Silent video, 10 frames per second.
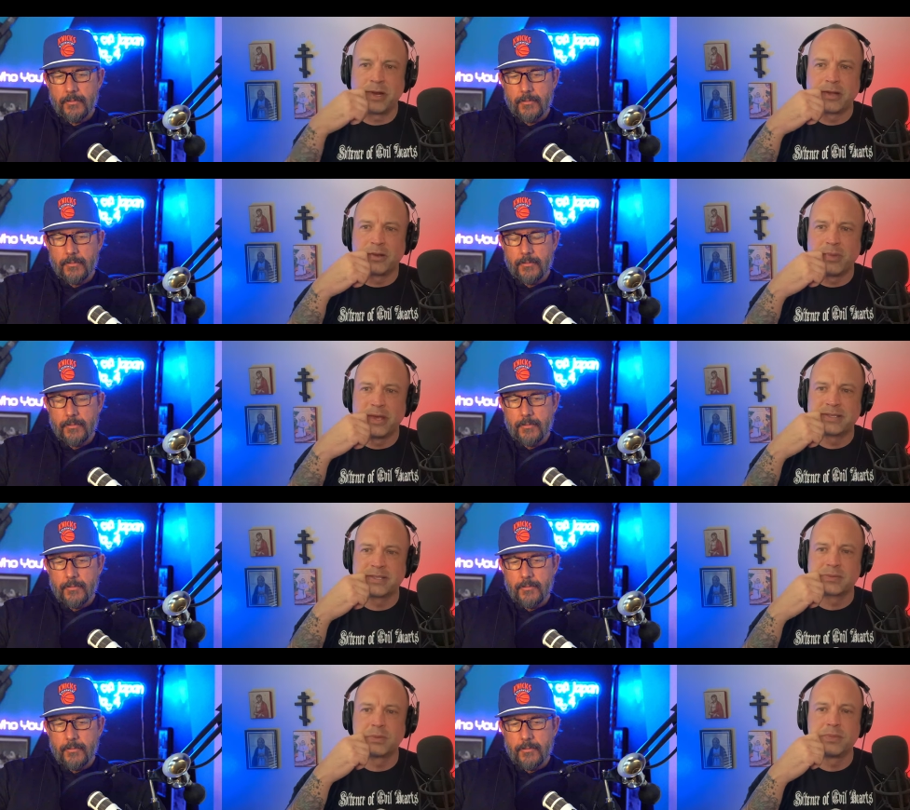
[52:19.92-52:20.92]
Speaker 1: on a regular
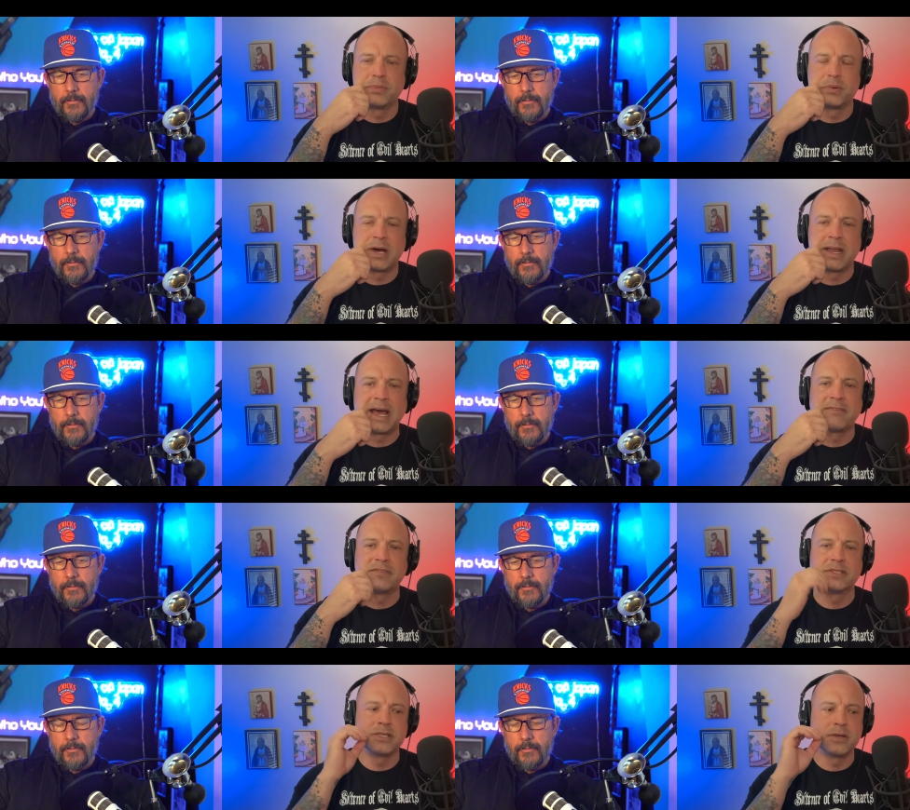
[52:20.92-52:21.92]
basis with people I'd
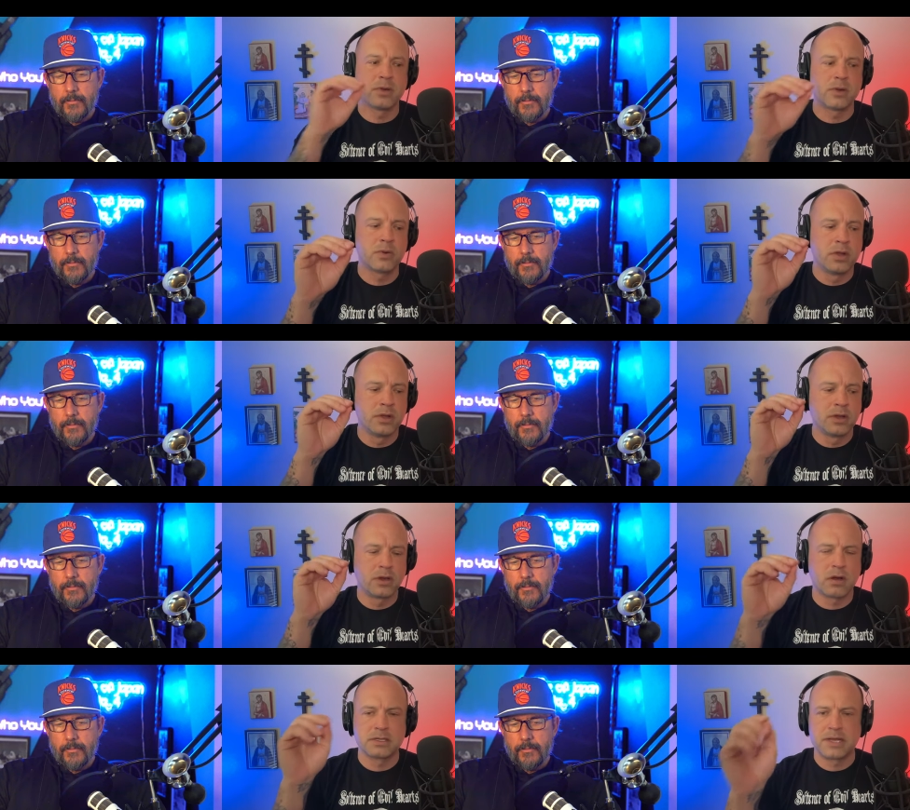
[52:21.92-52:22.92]
have zero
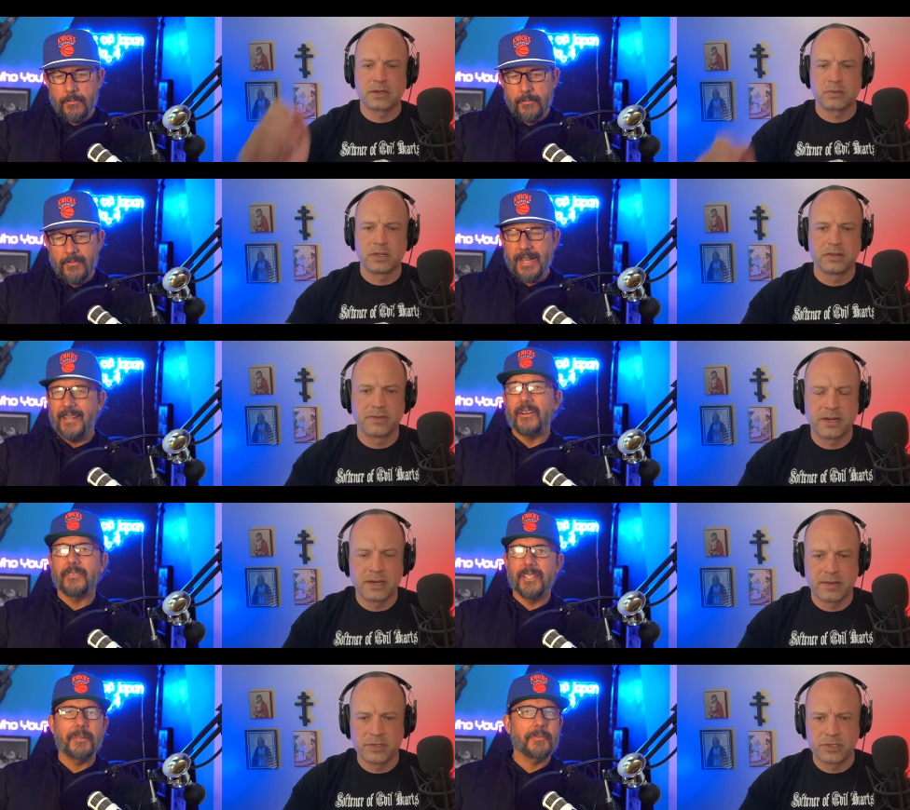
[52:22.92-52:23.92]
contact with know, if I
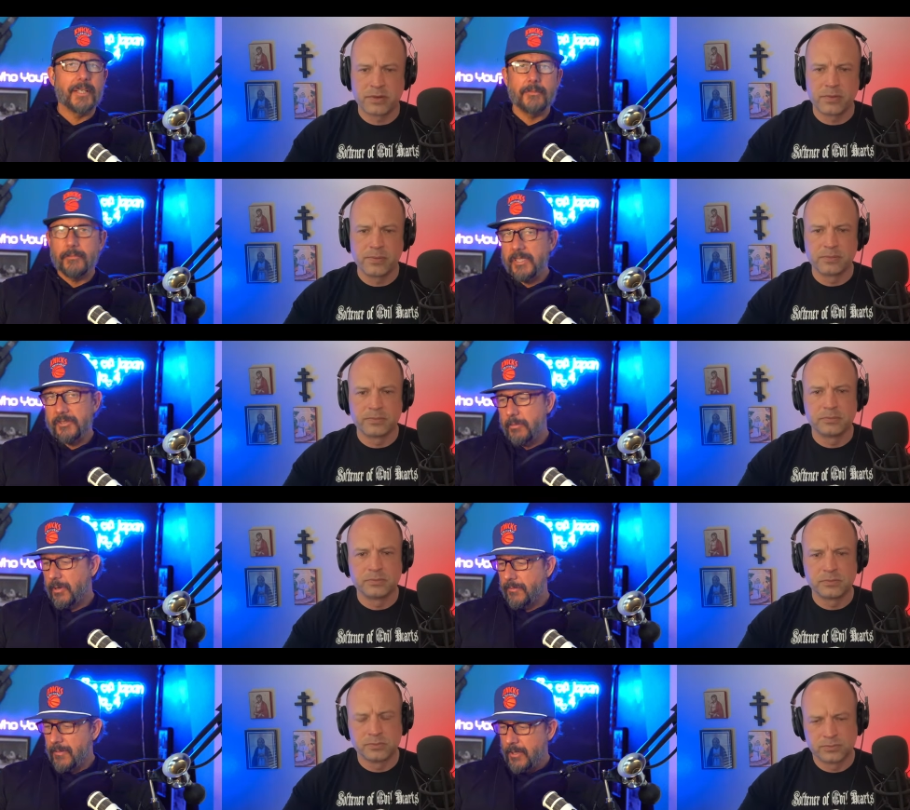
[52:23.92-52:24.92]
didn't yeah, have a show. Yeah, me too,
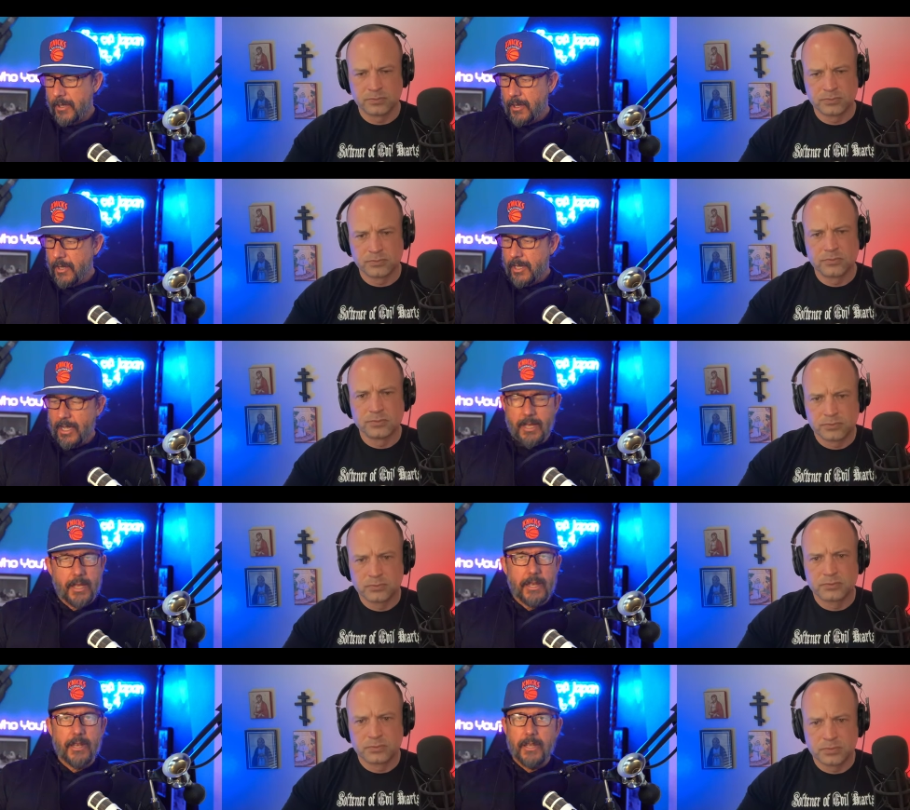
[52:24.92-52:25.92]
bro.
Speaker 2: Yeah,
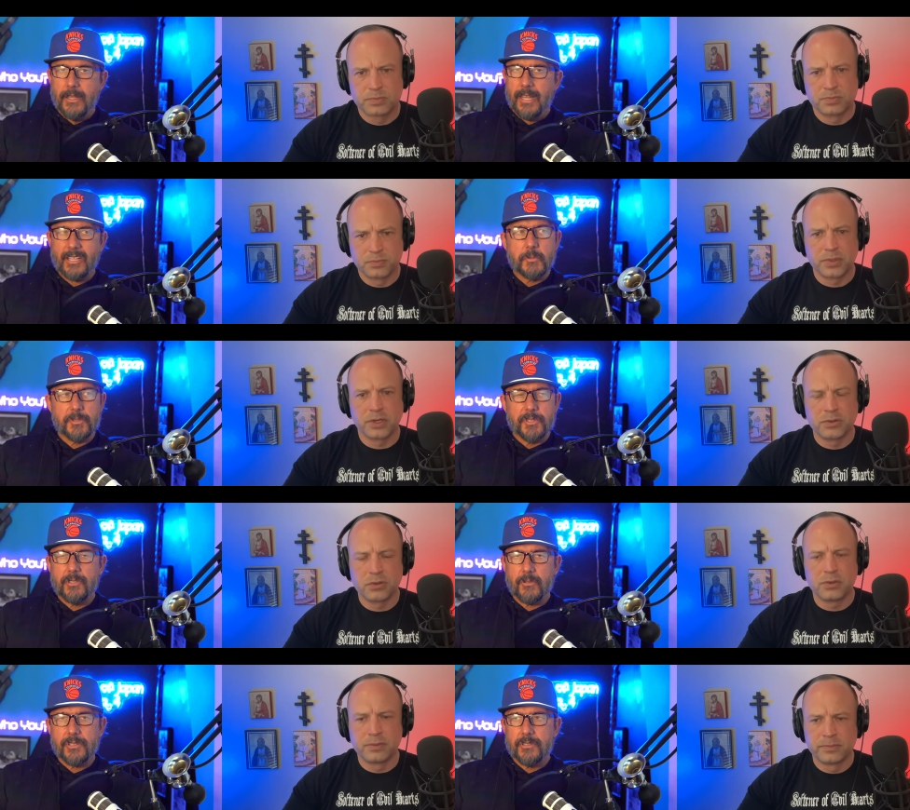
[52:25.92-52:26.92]
and that
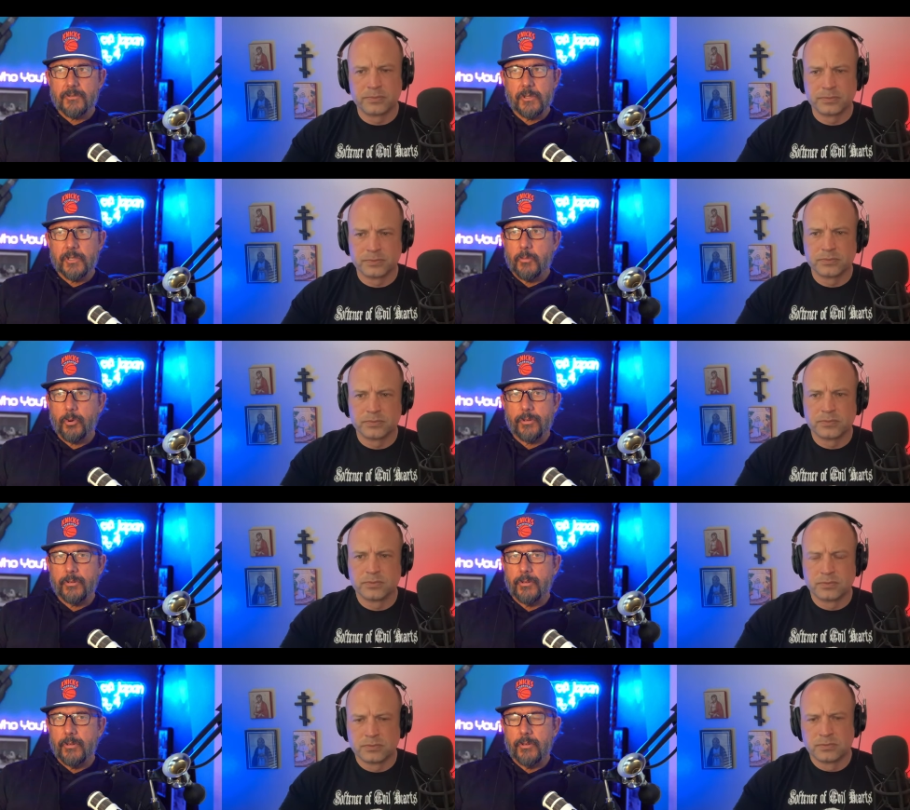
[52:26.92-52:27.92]
expertise cool. question is really
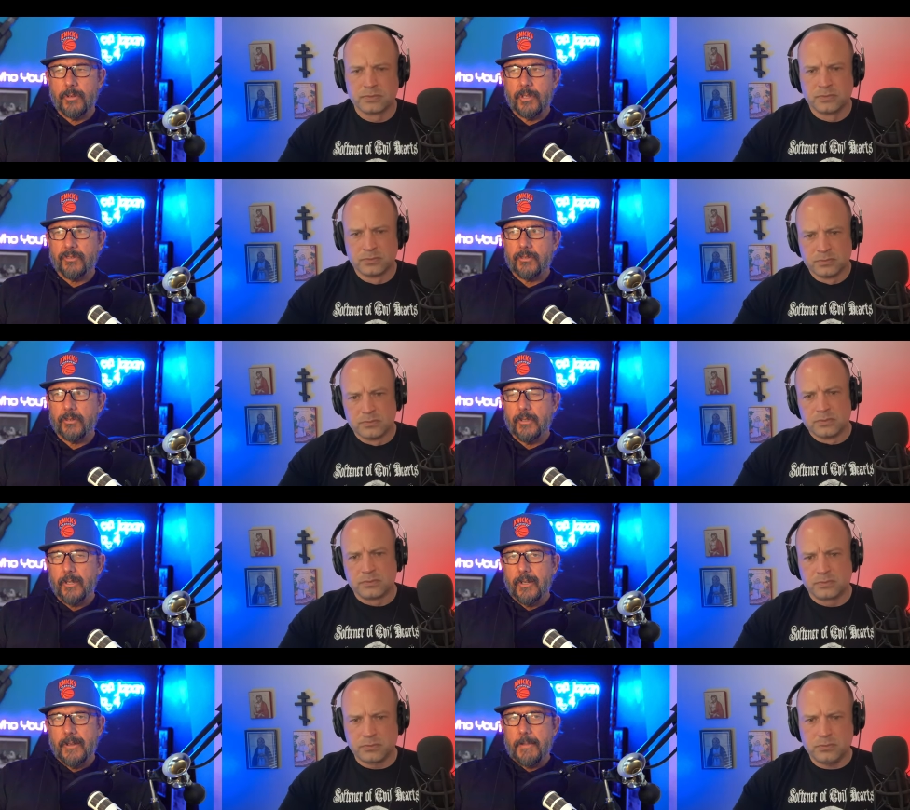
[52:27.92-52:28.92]
important. That's
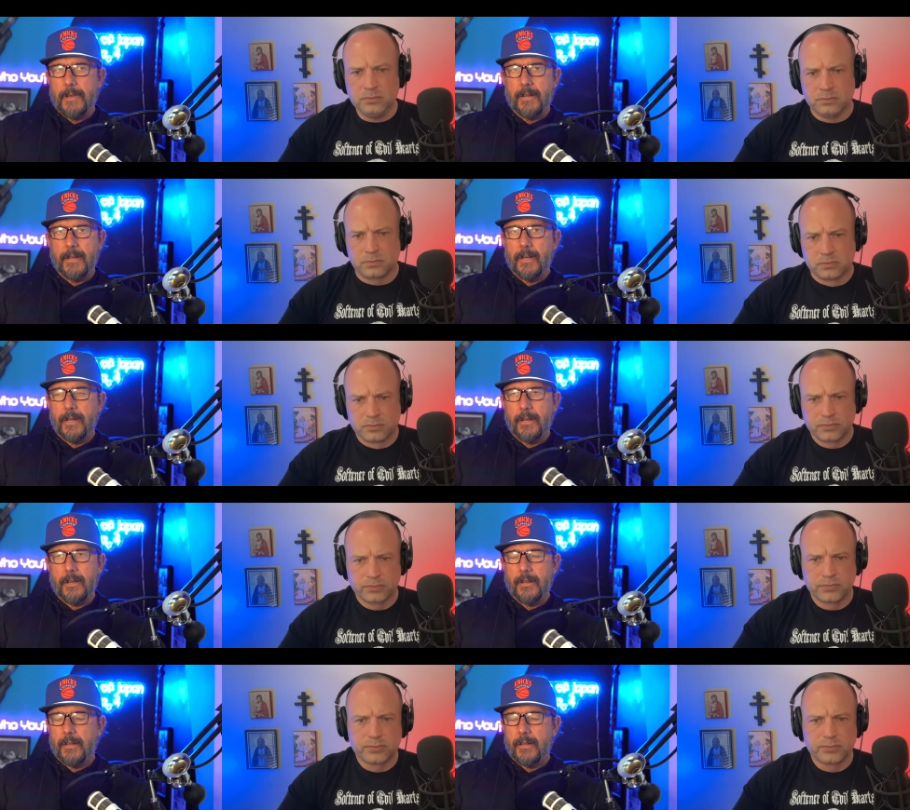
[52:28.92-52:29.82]
uh,